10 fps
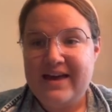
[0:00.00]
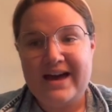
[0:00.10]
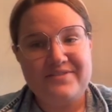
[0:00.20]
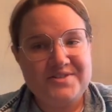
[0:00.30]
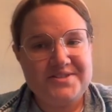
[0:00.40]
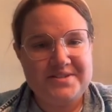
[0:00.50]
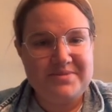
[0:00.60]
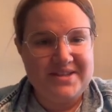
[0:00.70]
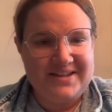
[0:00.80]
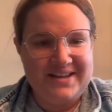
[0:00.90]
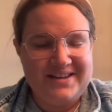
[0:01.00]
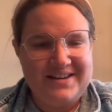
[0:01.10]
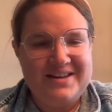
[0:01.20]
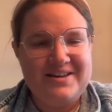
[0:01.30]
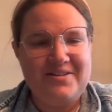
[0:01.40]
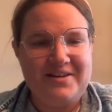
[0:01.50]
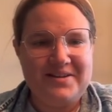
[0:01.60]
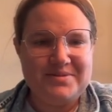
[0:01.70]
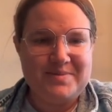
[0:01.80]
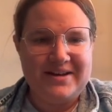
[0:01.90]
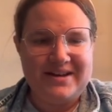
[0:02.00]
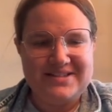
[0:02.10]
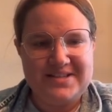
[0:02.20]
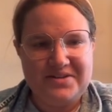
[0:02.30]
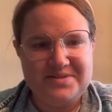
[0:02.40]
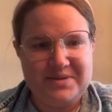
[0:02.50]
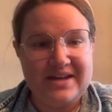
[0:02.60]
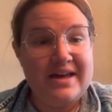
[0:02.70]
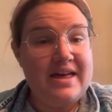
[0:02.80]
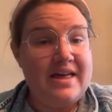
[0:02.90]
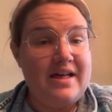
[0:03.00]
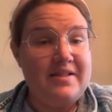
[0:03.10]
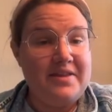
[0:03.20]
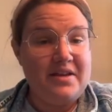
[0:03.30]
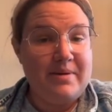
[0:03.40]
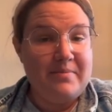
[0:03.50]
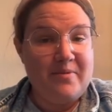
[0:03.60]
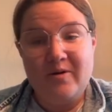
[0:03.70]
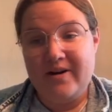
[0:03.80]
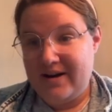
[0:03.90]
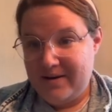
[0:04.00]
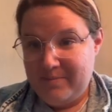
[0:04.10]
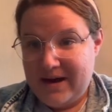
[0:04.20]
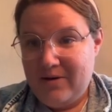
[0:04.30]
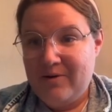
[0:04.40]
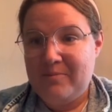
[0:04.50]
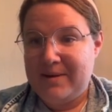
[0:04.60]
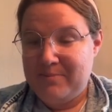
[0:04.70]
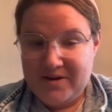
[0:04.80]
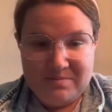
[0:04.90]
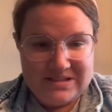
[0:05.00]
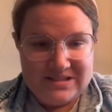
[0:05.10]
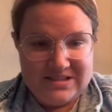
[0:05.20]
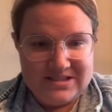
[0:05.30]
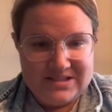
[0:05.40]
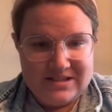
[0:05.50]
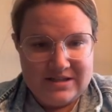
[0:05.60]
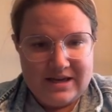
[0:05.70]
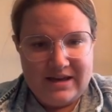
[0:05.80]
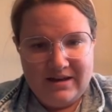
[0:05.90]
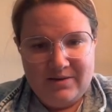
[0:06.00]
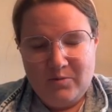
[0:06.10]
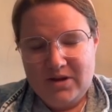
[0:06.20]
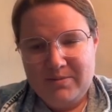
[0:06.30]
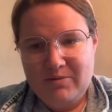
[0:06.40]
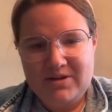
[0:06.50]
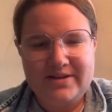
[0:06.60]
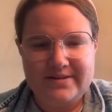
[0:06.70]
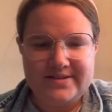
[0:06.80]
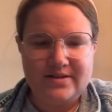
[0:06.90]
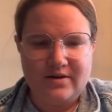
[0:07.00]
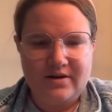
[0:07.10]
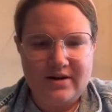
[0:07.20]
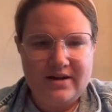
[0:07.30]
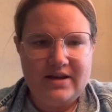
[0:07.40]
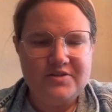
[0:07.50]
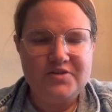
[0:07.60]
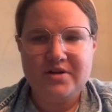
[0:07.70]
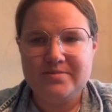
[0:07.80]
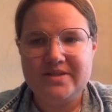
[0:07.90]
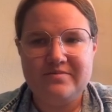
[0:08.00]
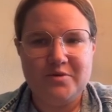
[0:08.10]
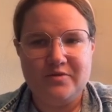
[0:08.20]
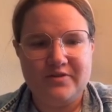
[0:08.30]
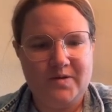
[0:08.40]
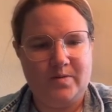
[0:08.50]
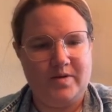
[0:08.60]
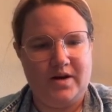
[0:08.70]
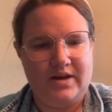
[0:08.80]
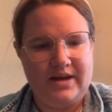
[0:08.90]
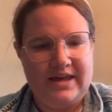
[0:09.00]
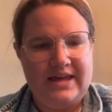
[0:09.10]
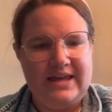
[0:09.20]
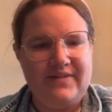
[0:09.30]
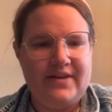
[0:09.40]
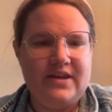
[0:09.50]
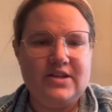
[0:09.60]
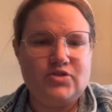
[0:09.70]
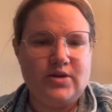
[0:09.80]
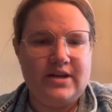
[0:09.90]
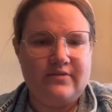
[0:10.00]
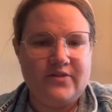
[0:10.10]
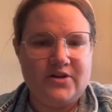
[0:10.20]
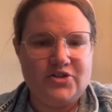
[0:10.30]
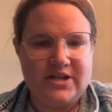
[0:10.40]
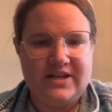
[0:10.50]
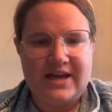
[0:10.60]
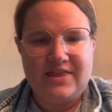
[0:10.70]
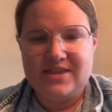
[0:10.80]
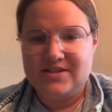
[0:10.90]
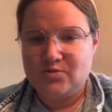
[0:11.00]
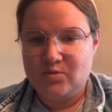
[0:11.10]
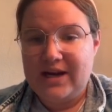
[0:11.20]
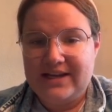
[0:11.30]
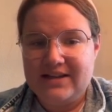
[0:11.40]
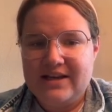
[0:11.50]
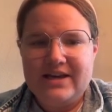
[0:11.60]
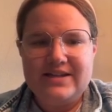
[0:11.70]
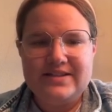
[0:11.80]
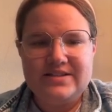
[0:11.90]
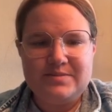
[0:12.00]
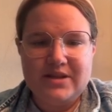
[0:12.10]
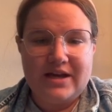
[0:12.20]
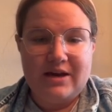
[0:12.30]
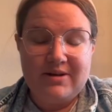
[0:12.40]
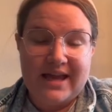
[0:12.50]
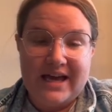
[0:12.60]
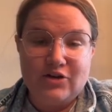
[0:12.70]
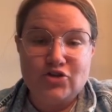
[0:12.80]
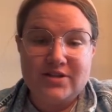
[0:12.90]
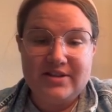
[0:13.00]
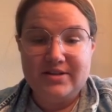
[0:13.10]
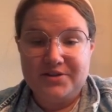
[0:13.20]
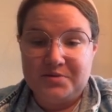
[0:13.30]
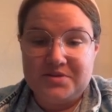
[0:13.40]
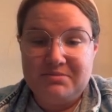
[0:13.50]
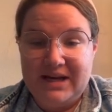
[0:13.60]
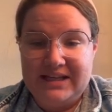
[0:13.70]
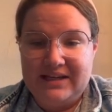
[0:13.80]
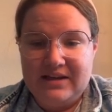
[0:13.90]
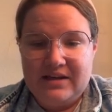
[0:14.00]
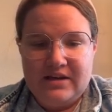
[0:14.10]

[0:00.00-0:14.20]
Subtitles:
After some thinking, Claude comes back and tells me a little bit more about my book of business and what I might want to consider in terms of moving forward. If I did a straight conversion at this rate, it tells me that I would actually lose money.